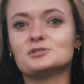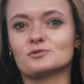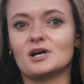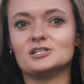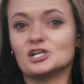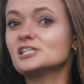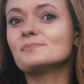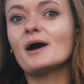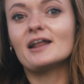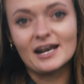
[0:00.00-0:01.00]
to run just
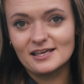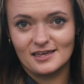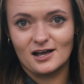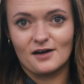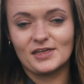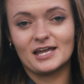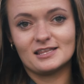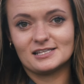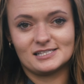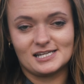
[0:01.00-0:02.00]
about anything off the end
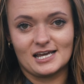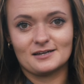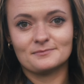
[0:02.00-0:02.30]
of the stick.